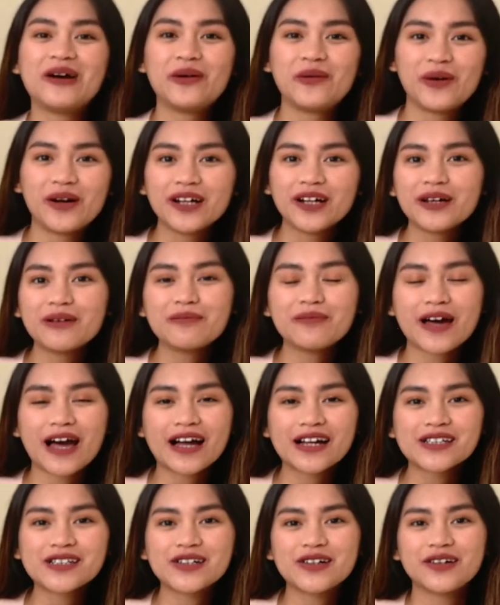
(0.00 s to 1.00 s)
Welcome
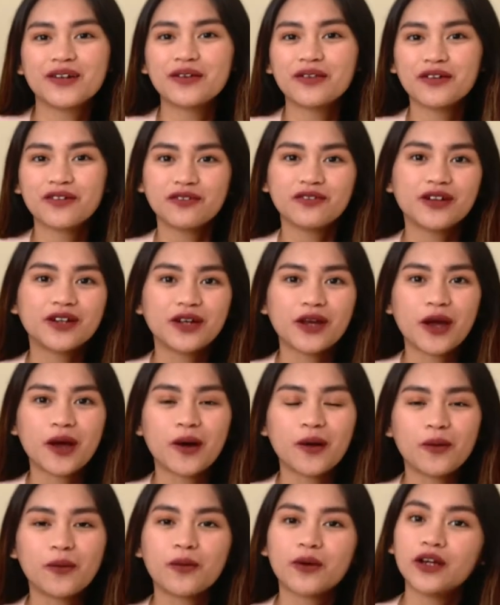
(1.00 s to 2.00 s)
back to another
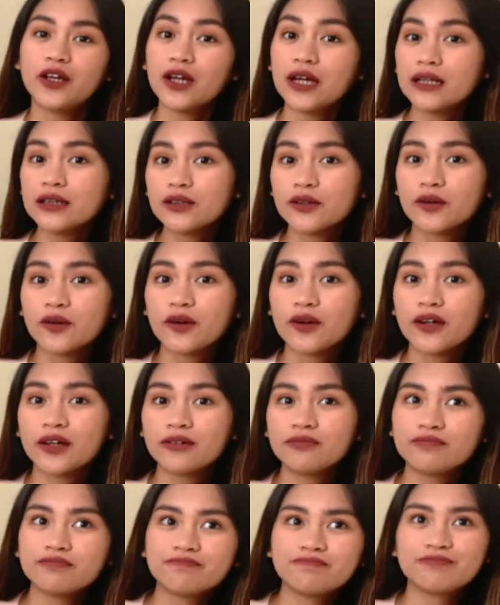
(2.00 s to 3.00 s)
video where you can
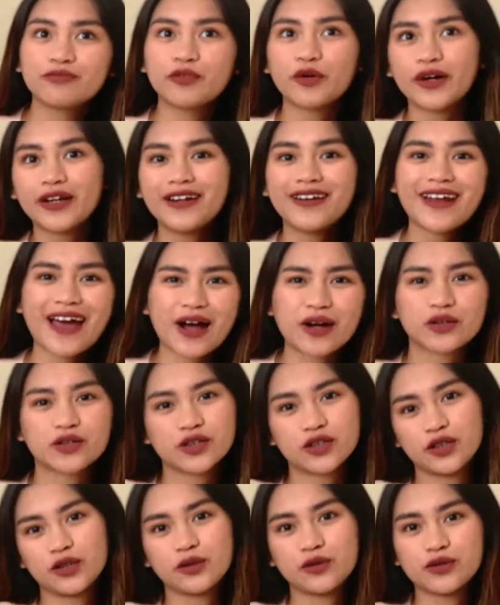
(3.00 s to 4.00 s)
learn when and how
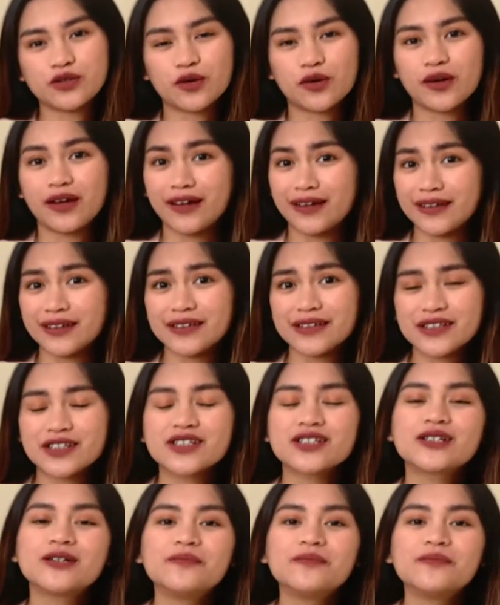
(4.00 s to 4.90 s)
to use your English.